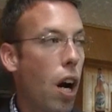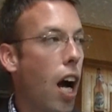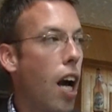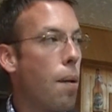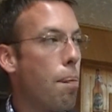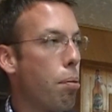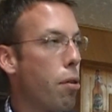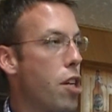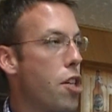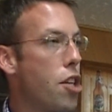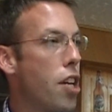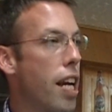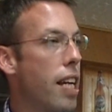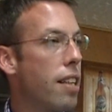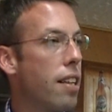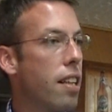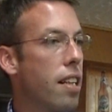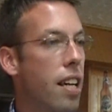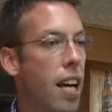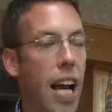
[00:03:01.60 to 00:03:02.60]
I
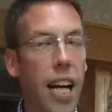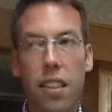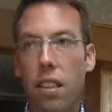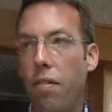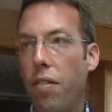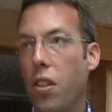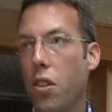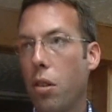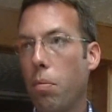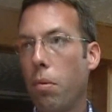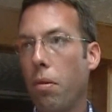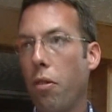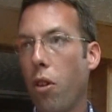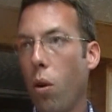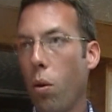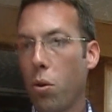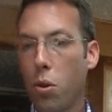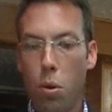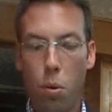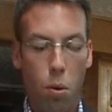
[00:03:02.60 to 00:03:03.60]
appreciate the activism of
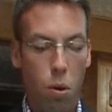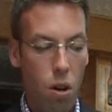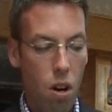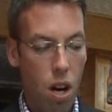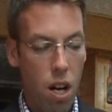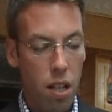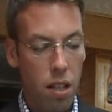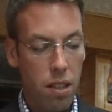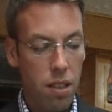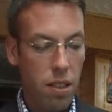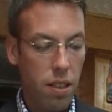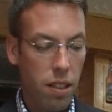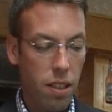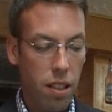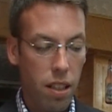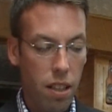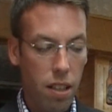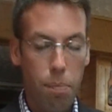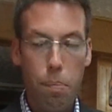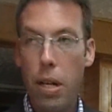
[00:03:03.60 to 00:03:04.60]
those who are on
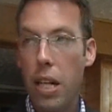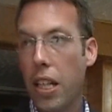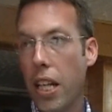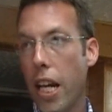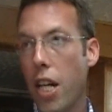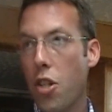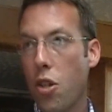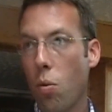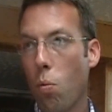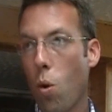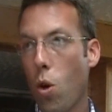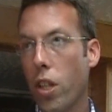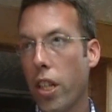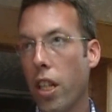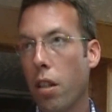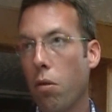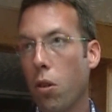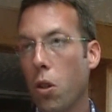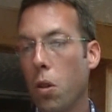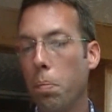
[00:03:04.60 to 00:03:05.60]
the mitigation
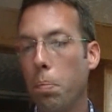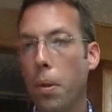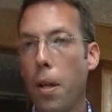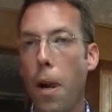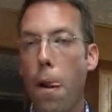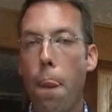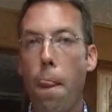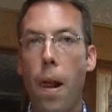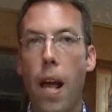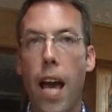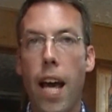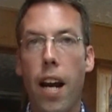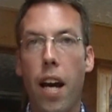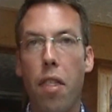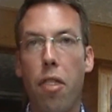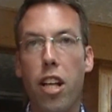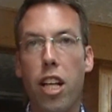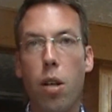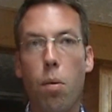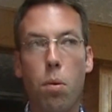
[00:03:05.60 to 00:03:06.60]
working group, and I
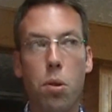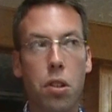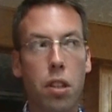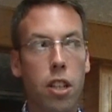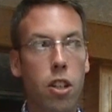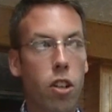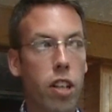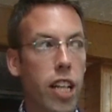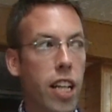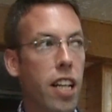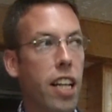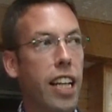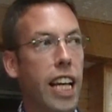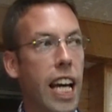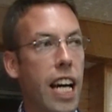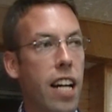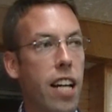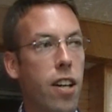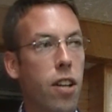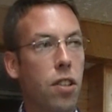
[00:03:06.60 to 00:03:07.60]
think it was clearly
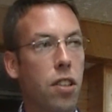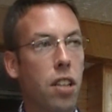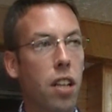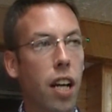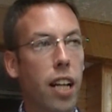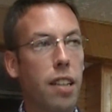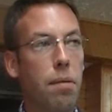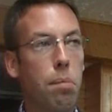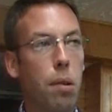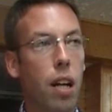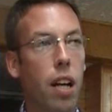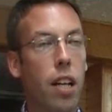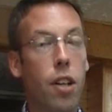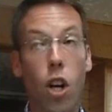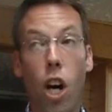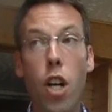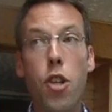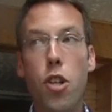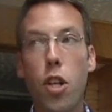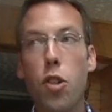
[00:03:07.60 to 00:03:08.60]
indicated here tonight by
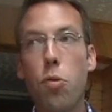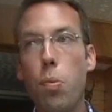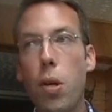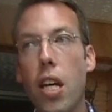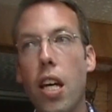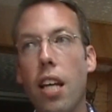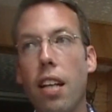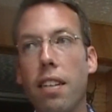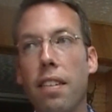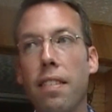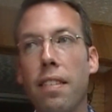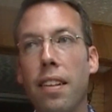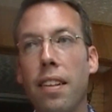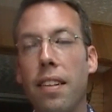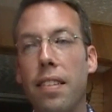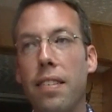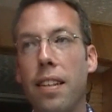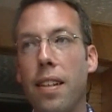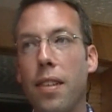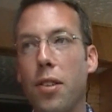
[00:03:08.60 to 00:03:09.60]
not just me
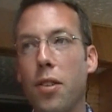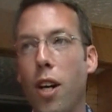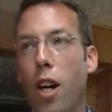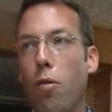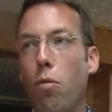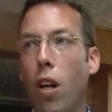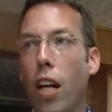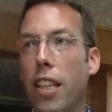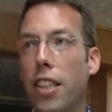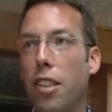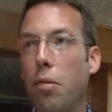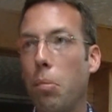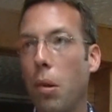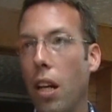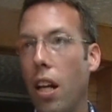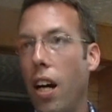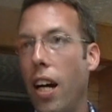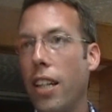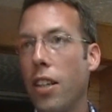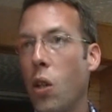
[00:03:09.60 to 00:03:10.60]
that it's not right to
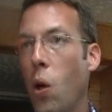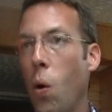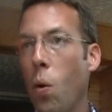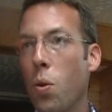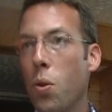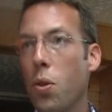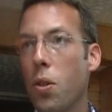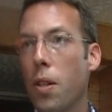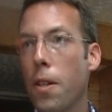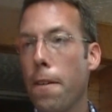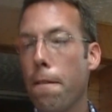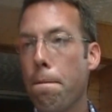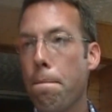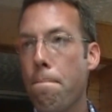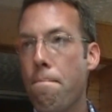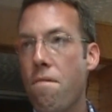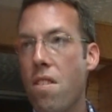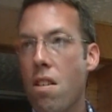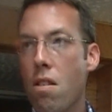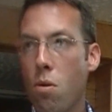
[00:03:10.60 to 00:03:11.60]
malign those
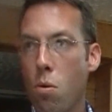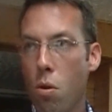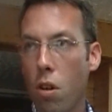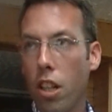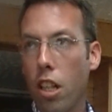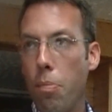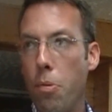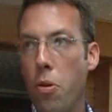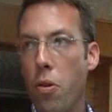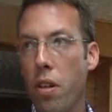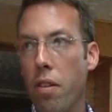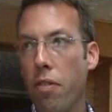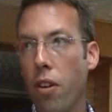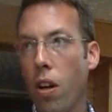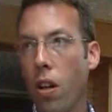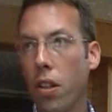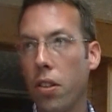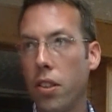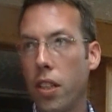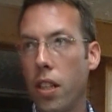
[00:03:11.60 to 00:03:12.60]
who are community
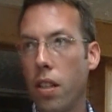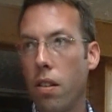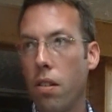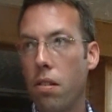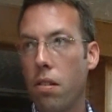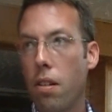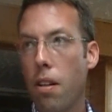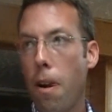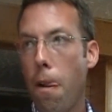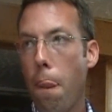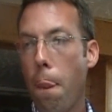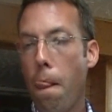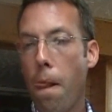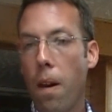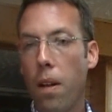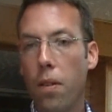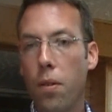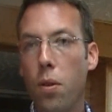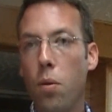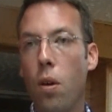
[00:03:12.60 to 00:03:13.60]
volunteers,
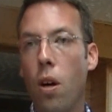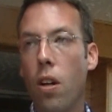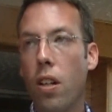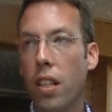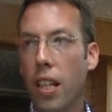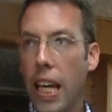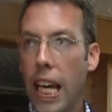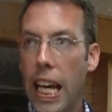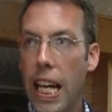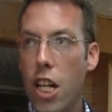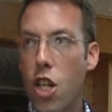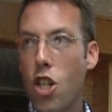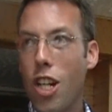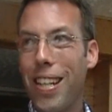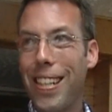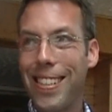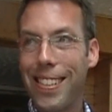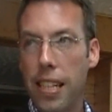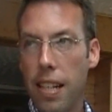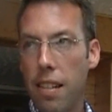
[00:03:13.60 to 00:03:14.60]
who are engaged
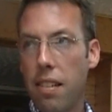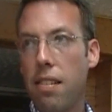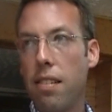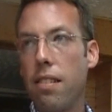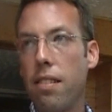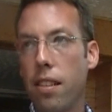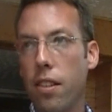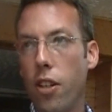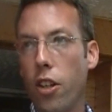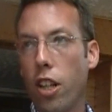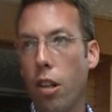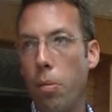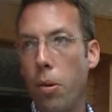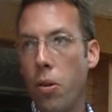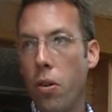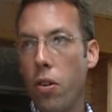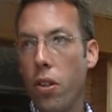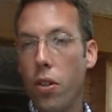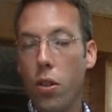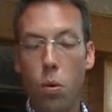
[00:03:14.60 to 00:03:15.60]
citizens in their
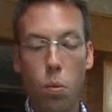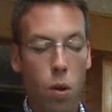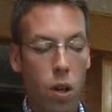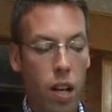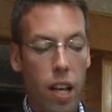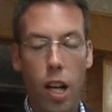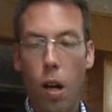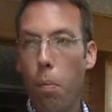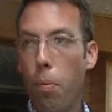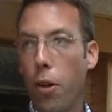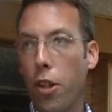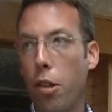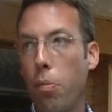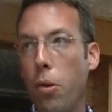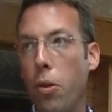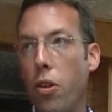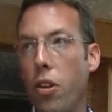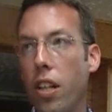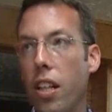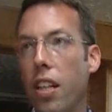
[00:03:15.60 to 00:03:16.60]
community, who want to help their
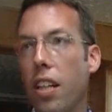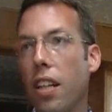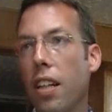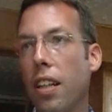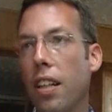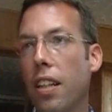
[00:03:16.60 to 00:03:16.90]
community.